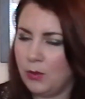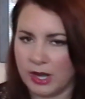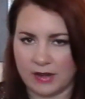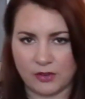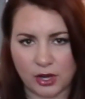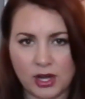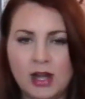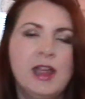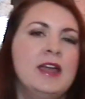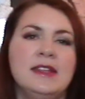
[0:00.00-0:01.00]

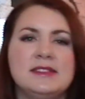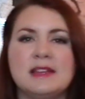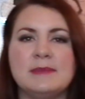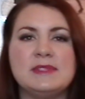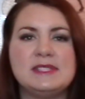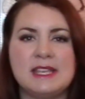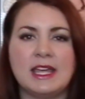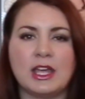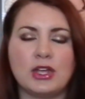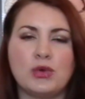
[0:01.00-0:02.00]
whatever, some
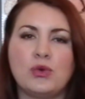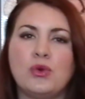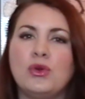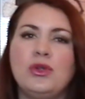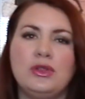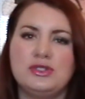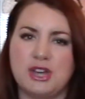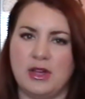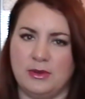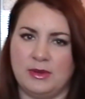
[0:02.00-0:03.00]
sick, cruel
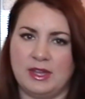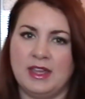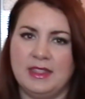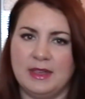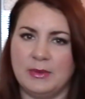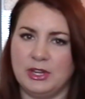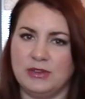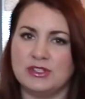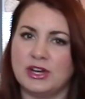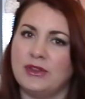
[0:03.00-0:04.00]
joke that when you
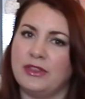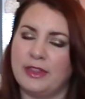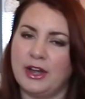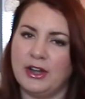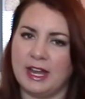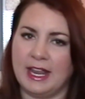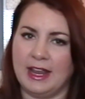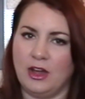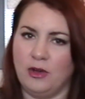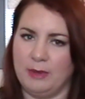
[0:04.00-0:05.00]
turn 30
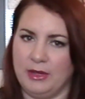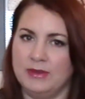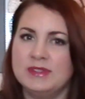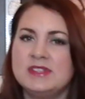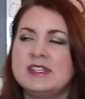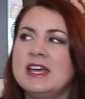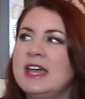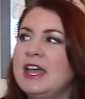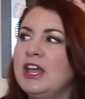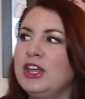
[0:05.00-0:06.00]
almost,
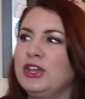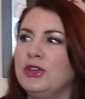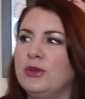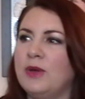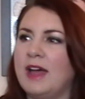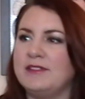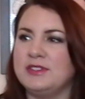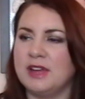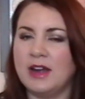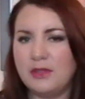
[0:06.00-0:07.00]
you have to
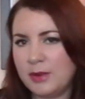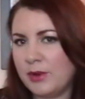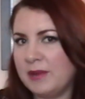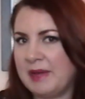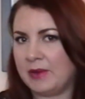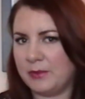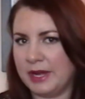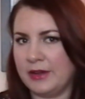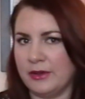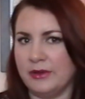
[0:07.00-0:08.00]
not only worry about
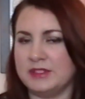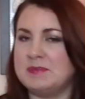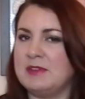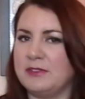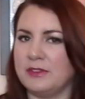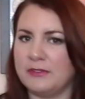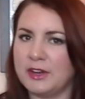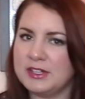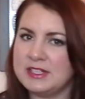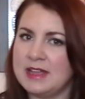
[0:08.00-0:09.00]
wrinkles, but for the
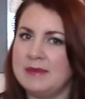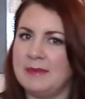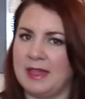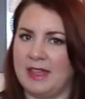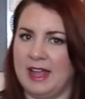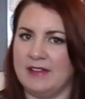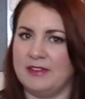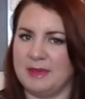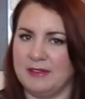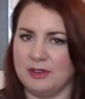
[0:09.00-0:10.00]
first time in my life,
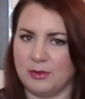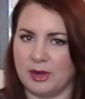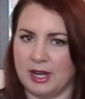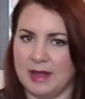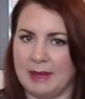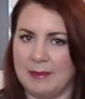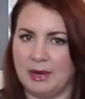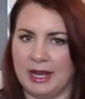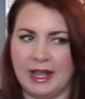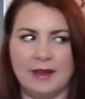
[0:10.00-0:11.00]
I'm having to worry about
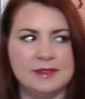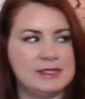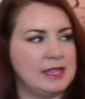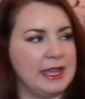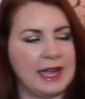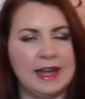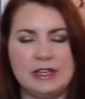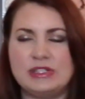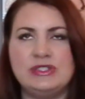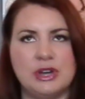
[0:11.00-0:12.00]
breakouts. Like, I
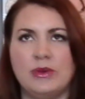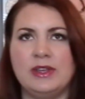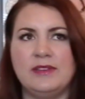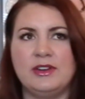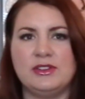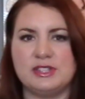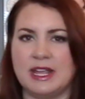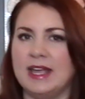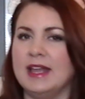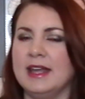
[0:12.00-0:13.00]
just don't even
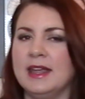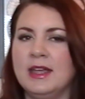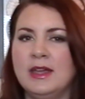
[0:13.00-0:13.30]
understand